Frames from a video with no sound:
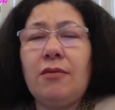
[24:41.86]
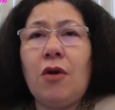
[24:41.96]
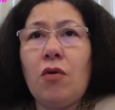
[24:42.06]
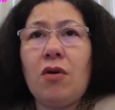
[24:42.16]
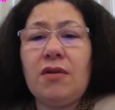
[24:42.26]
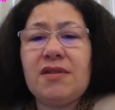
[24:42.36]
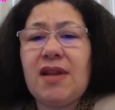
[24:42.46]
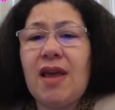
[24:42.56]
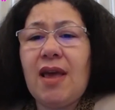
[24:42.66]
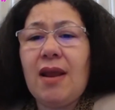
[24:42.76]
local,
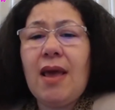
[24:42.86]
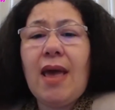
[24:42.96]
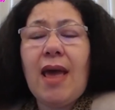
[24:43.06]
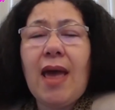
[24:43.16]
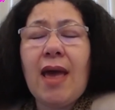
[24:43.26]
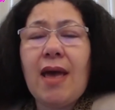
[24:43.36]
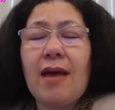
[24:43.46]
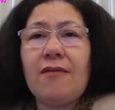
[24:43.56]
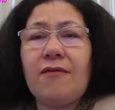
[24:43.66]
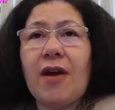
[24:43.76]
state,
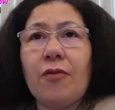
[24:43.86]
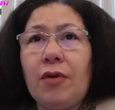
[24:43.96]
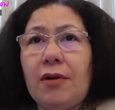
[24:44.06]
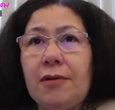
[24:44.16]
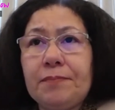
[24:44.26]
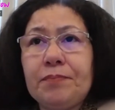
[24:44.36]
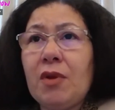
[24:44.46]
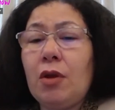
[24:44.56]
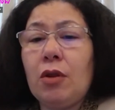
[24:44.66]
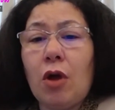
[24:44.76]
and federal
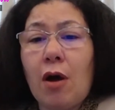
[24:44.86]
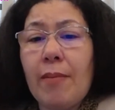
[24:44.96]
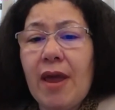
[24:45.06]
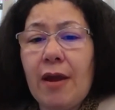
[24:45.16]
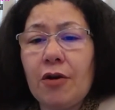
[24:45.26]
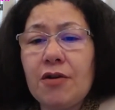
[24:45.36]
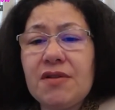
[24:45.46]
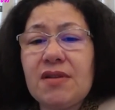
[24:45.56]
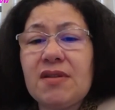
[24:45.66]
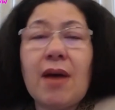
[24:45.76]

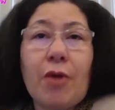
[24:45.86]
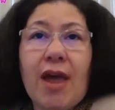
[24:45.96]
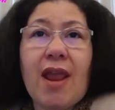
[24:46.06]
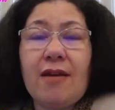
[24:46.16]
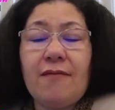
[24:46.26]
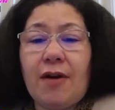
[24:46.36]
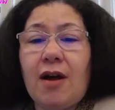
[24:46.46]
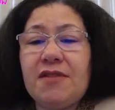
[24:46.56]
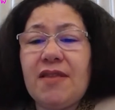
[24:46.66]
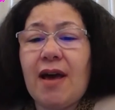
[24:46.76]
lawmakers. Some are getting
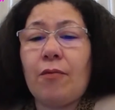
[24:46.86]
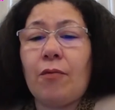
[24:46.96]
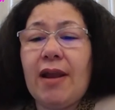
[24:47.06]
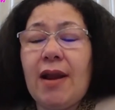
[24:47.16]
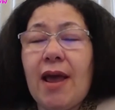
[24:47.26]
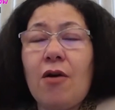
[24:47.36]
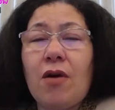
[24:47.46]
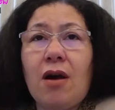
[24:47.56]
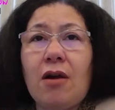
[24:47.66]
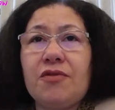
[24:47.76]
involved in that right now.
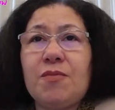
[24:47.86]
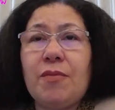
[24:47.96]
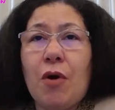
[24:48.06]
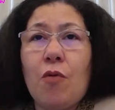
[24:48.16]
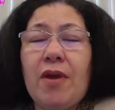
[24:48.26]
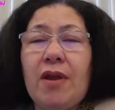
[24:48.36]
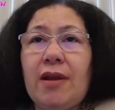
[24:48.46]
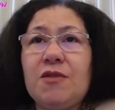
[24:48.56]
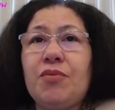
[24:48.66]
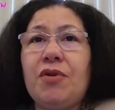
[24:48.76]
Congressman Bowman
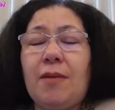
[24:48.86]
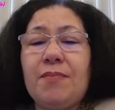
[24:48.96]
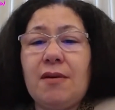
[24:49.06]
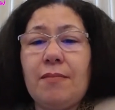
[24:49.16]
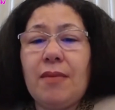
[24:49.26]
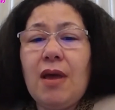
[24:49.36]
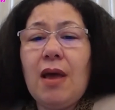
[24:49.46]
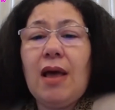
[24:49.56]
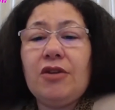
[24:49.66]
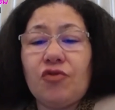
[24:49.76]
has put up some
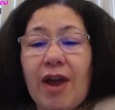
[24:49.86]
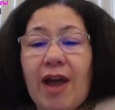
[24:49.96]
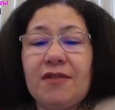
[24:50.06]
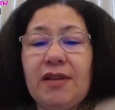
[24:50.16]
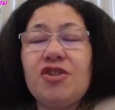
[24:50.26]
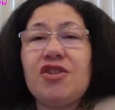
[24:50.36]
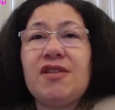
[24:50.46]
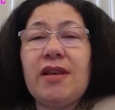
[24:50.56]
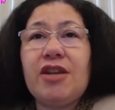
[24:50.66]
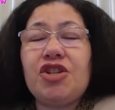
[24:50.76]
draft
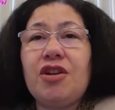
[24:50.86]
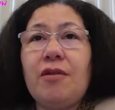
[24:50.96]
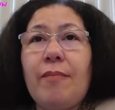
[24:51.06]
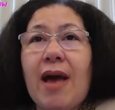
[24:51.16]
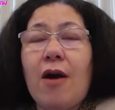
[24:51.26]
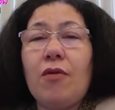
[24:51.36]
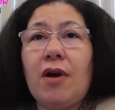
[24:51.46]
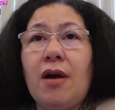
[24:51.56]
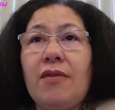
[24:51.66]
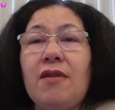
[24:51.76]
legislation about
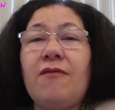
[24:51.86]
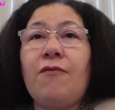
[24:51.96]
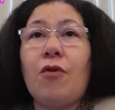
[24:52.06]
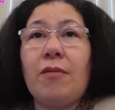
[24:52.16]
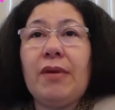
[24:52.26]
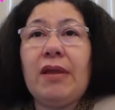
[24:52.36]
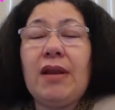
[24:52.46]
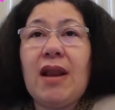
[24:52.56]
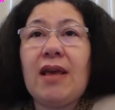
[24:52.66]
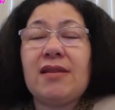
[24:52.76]
the
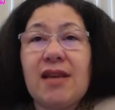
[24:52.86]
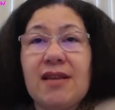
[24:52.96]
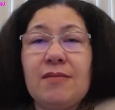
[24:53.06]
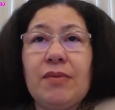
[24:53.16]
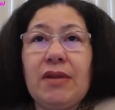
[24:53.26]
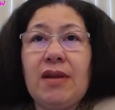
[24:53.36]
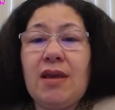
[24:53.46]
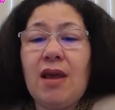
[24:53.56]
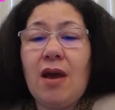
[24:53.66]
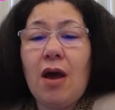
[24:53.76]
affordability and
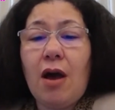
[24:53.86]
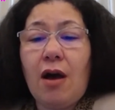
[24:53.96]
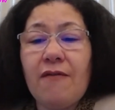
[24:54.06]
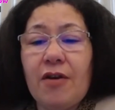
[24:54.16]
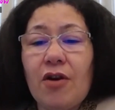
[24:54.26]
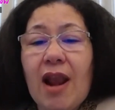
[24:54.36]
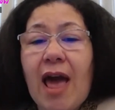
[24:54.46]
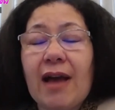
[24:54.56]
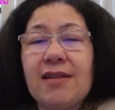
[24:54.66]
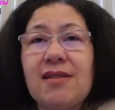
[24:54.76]
accessibility of internet
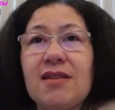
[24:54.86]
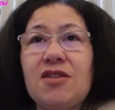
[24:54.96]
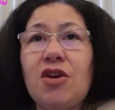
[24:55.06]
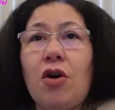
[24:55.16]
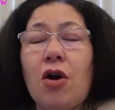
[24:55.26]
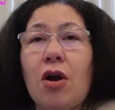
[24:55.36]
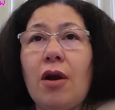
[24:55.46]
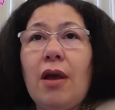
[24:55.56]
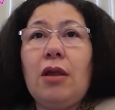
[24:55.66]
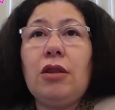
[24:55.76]
access to
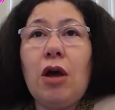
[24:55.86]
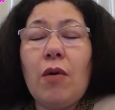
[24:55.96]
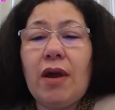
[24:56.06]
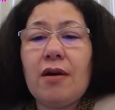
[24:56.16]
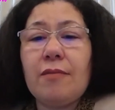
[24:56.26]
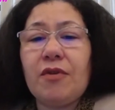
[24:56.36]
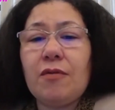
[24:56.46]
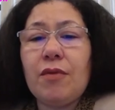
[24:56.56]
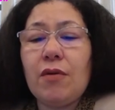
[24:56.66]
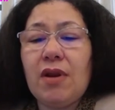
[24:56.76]
our low-income
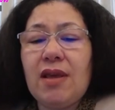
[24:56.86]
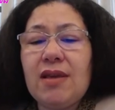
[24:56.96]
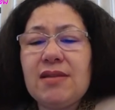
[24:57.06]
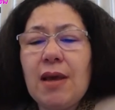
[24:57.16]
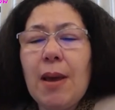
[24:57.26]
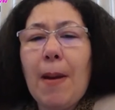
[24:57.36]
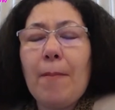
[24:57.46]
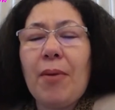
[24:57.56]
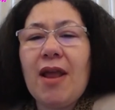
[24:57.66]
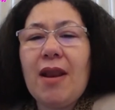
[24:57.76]
communities.
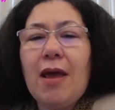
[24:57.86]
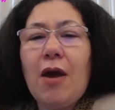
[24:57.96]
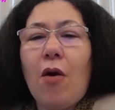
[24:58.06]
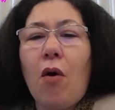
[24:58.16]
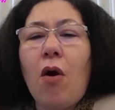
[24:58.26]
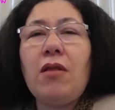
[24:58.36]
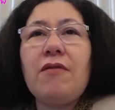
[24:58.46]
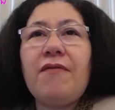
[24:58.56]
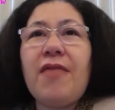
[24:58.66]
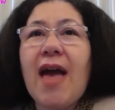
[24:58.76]
But all
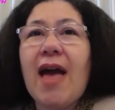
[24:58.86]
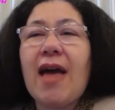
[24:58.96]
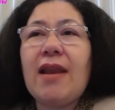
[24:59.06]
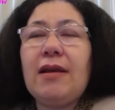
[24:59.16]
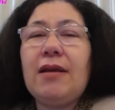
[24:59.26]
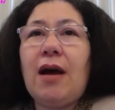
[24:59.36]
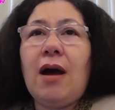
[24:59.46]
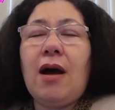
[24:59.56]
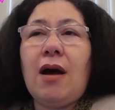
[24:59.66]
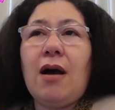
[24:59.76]
of that
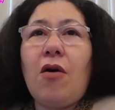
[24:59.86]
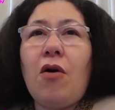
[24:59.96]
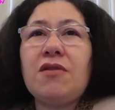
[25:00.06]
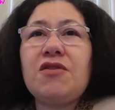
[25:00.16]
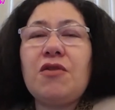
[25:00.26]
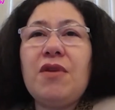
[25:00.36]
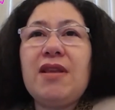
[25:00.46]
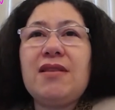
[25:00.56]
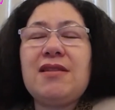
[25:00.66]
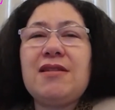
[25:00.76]
also
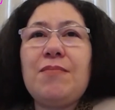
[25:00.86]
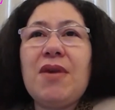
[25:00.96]
needs to